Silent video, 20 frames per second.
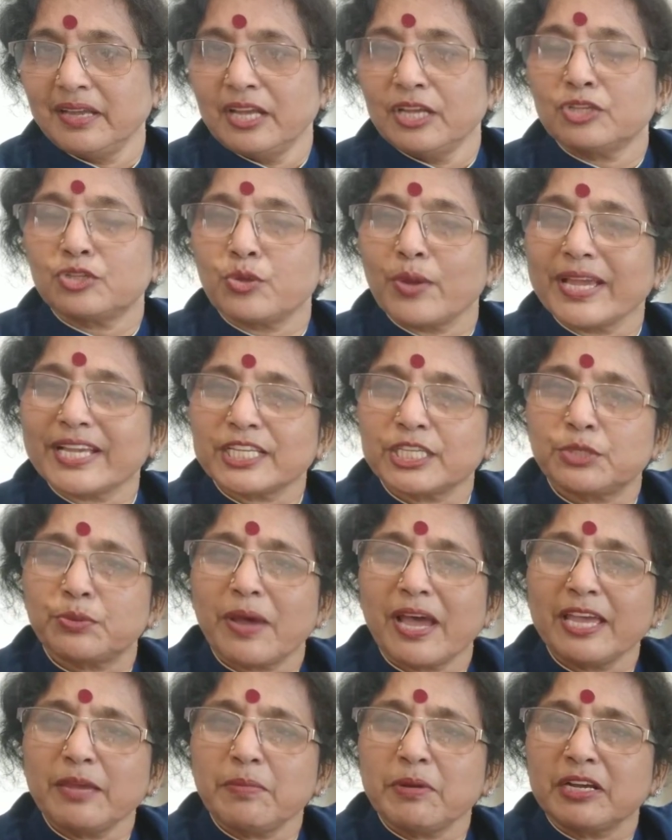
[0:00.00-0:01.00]
So
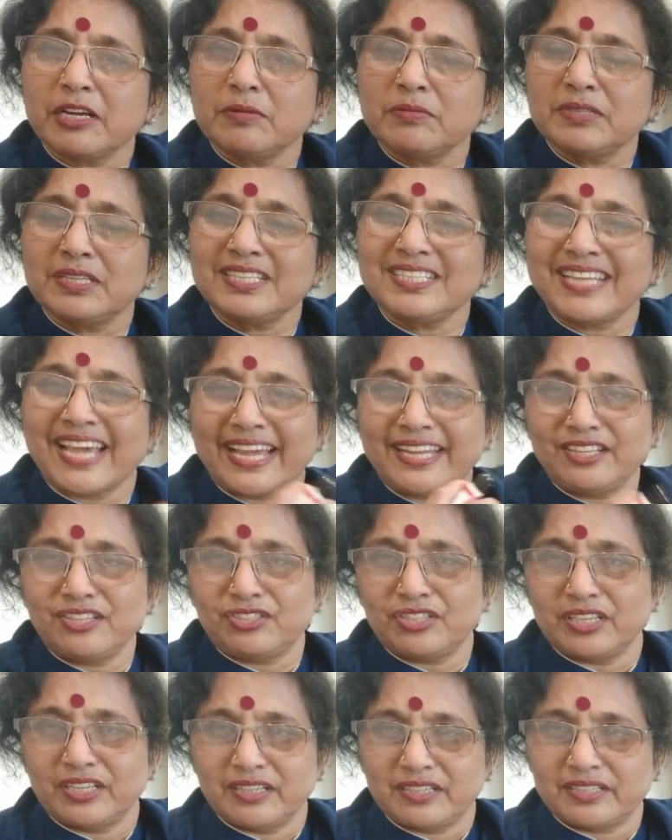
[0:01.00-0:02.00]
xy becomes the
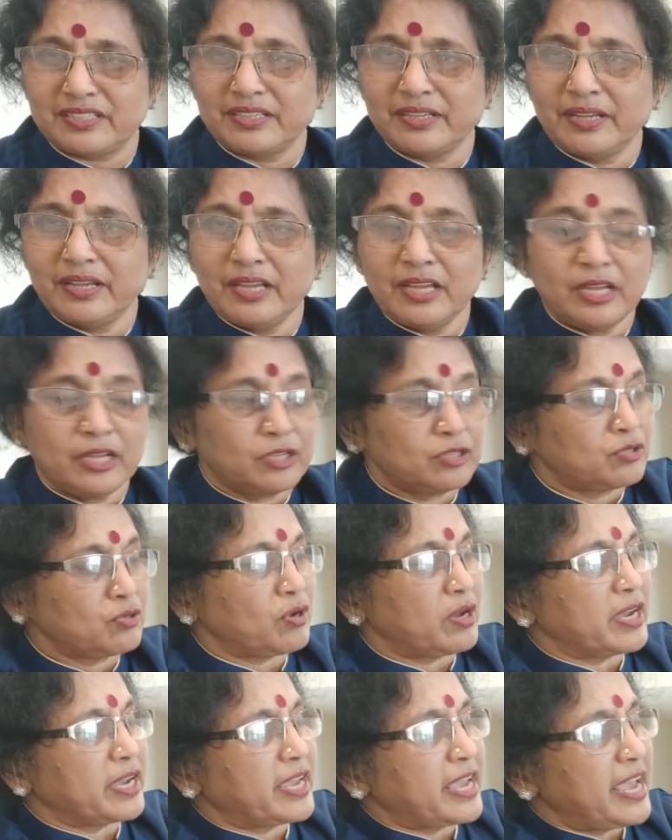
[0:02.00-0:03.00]
tangent.
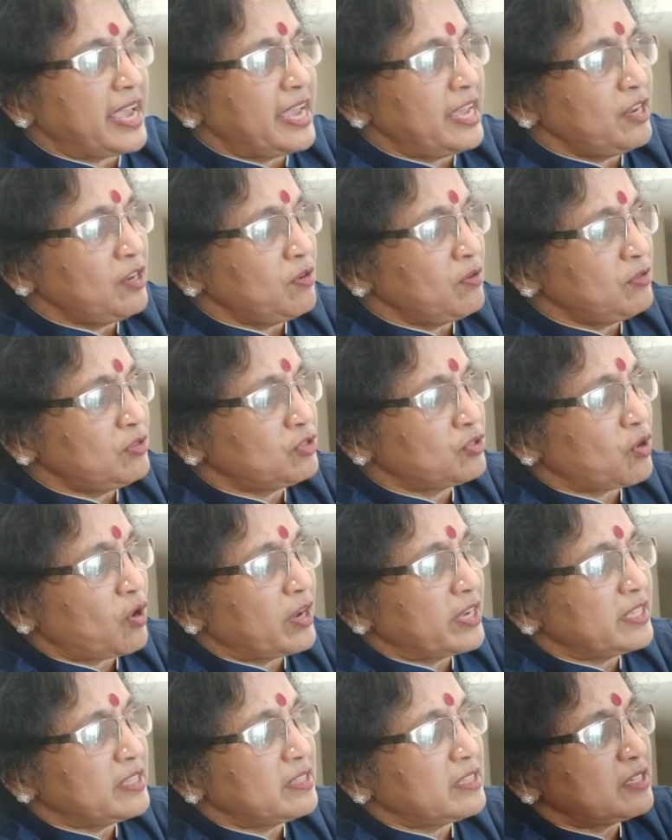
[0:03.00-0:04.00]
So again you
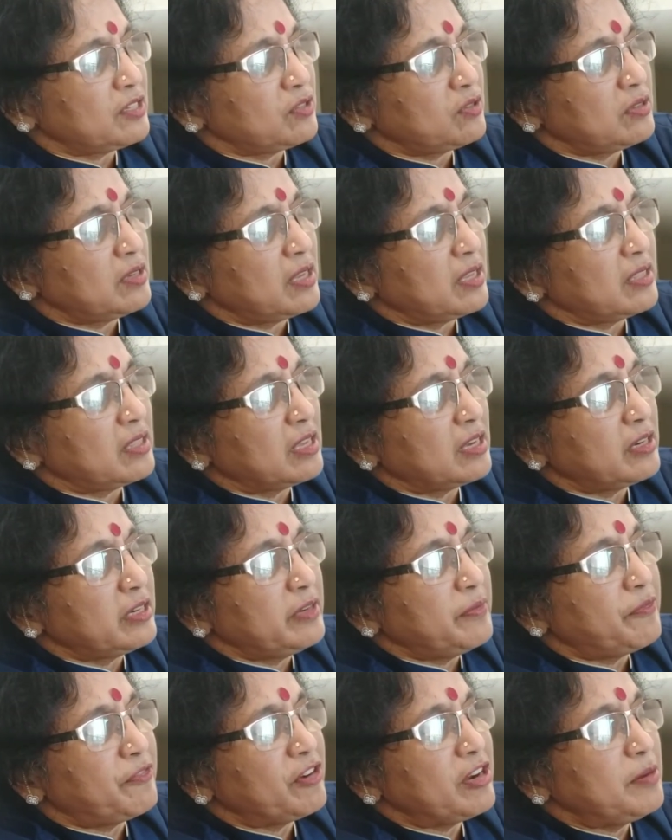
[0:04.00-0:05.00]
join the
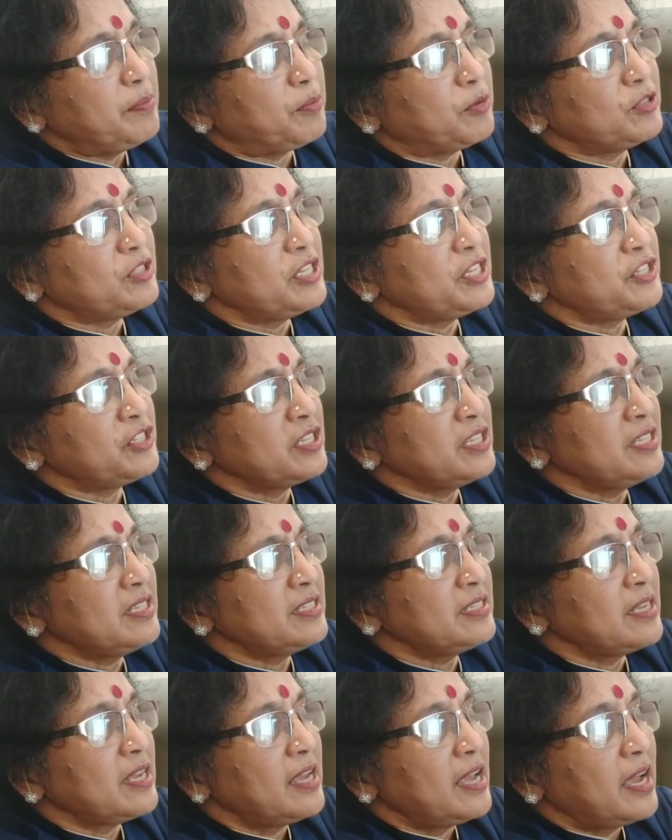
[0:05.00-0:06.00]
different
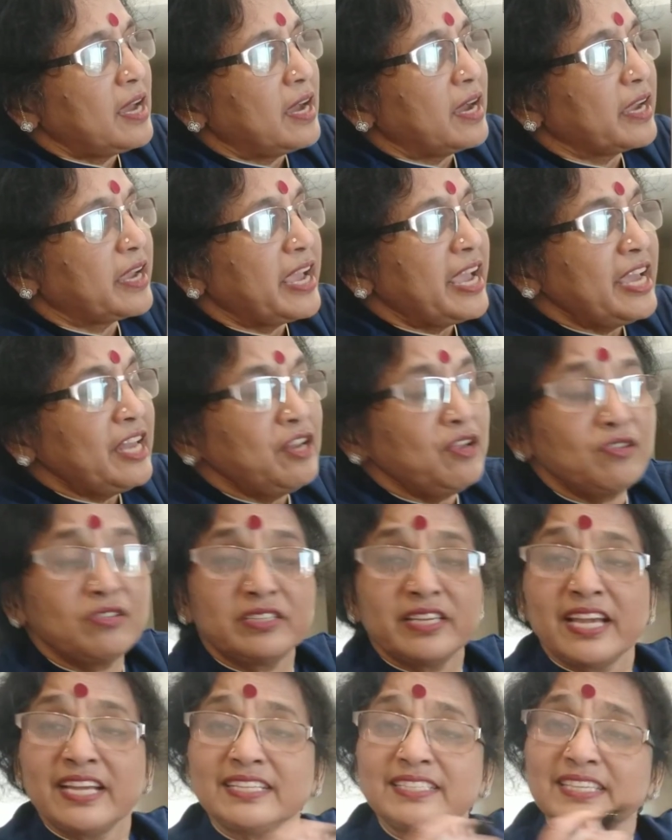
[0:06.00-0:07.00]
positions. Again you
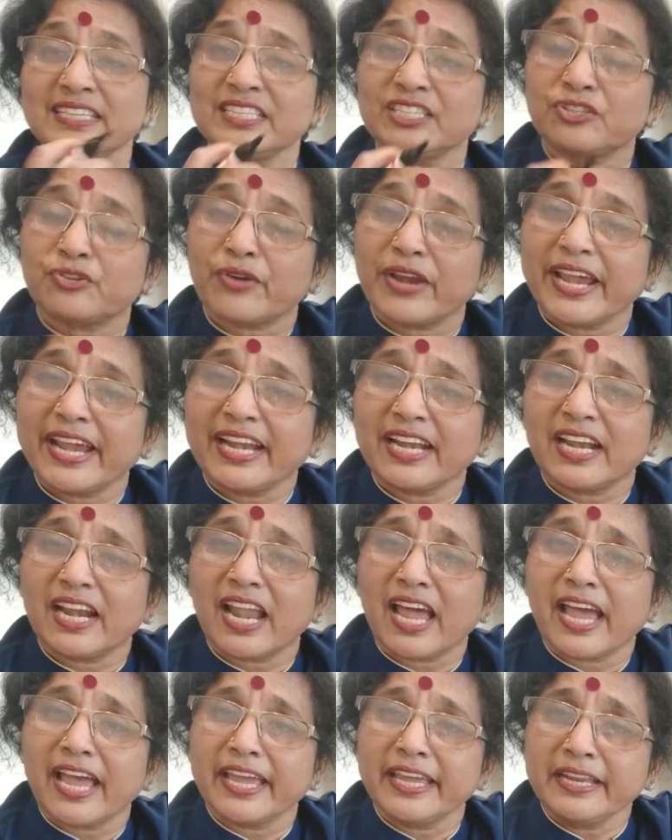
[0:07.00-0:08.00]
say it's a straight
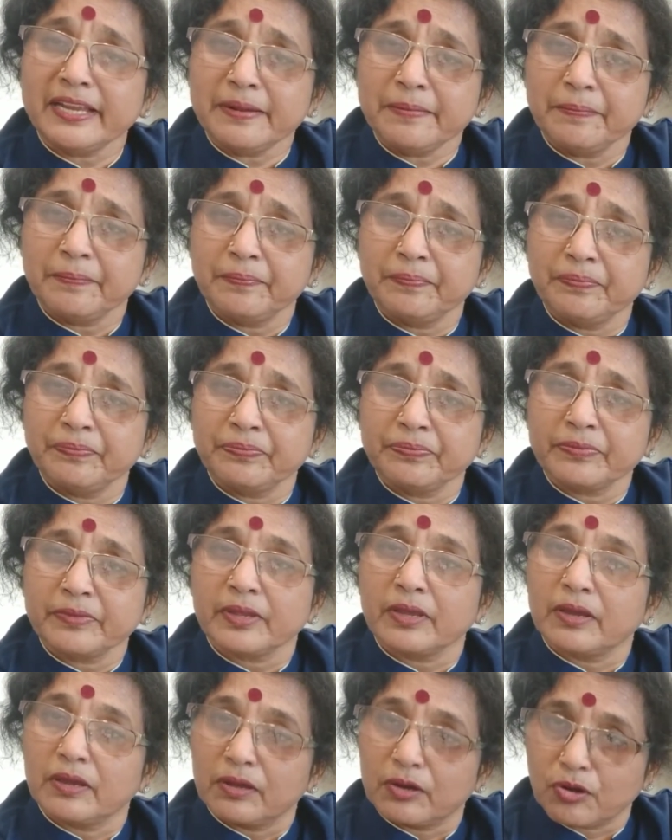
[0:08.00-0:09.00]
line.
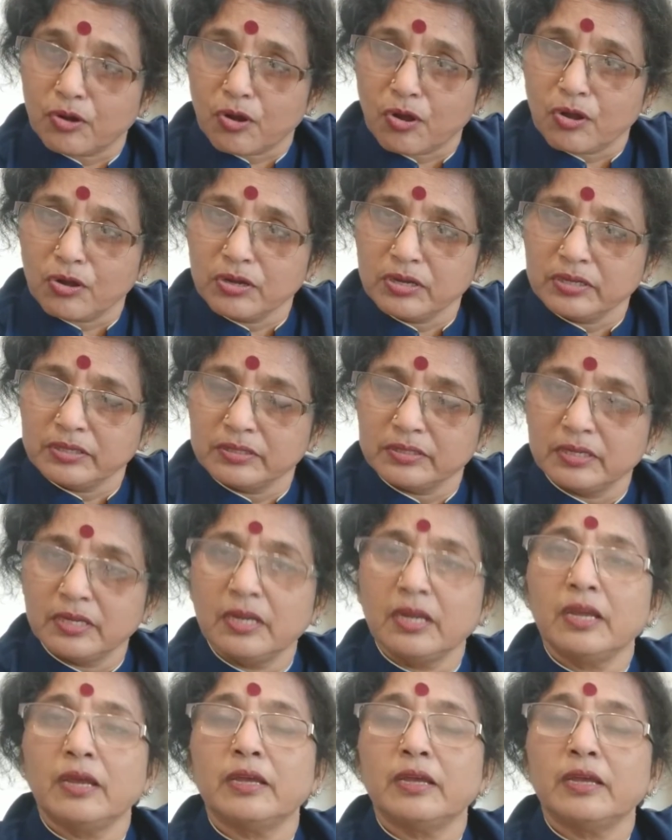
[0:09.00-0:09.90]
Wrong.